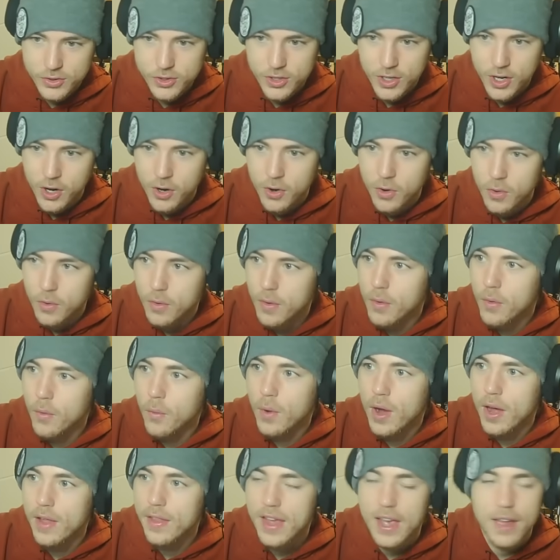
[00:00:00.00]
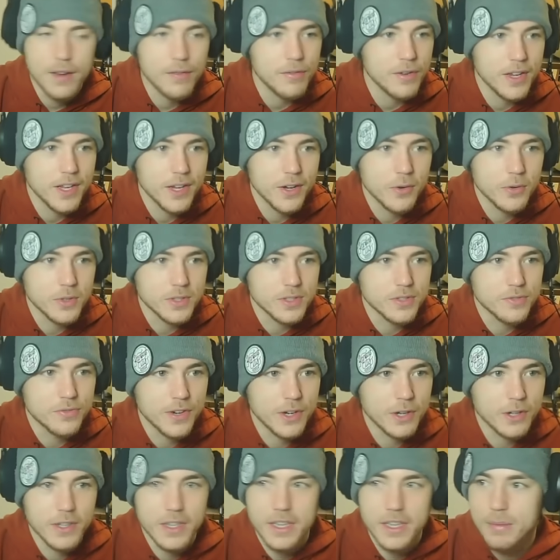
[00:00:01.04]
So, while that video was
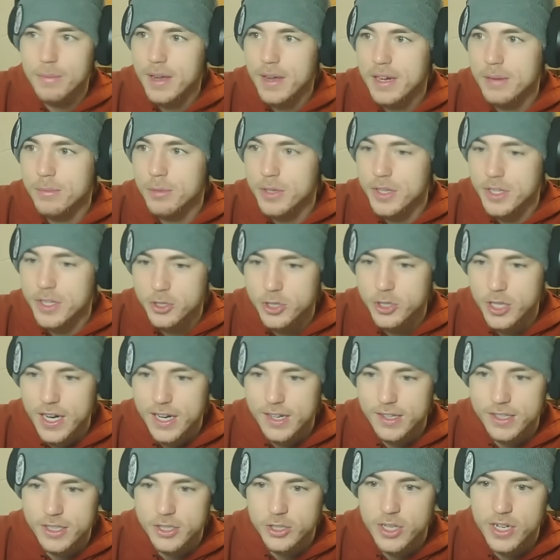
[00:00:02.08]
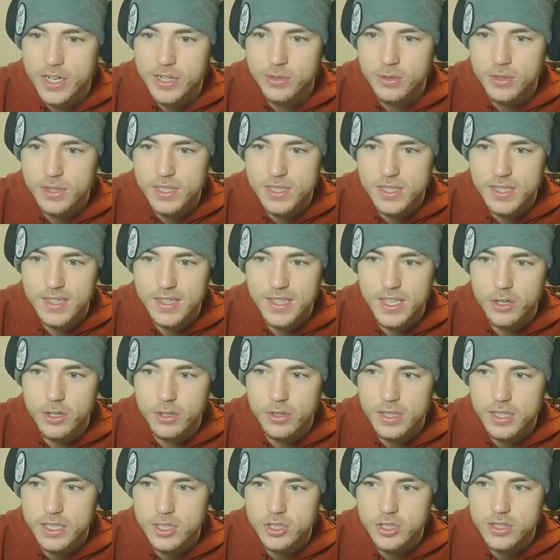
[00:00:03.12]
fairly commendable, the channel in general is
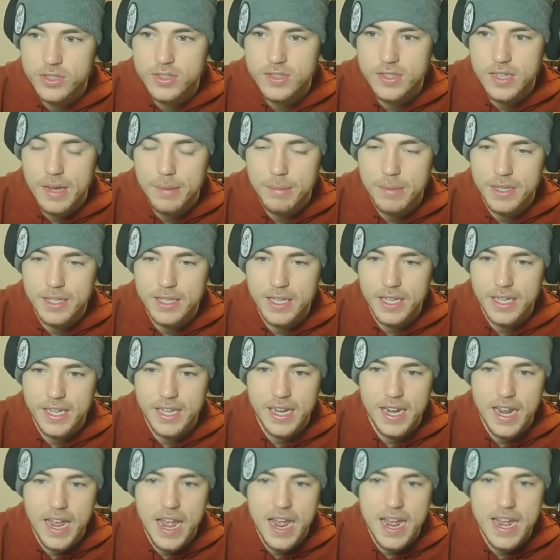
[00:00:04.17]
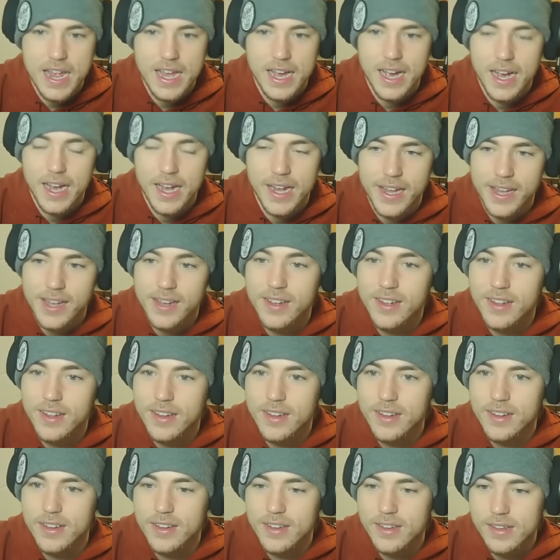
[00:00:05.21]
literally just, I mean, like an AI
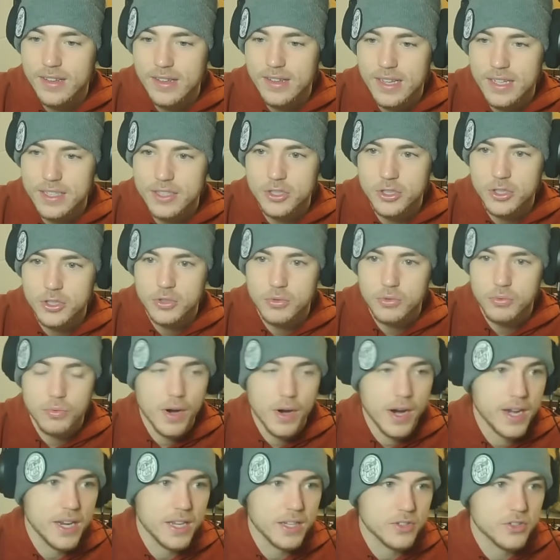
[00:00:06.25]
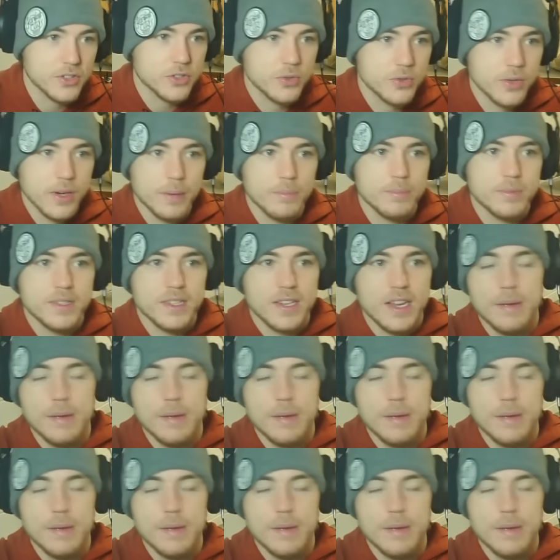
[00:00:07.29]
that's just writing scripts.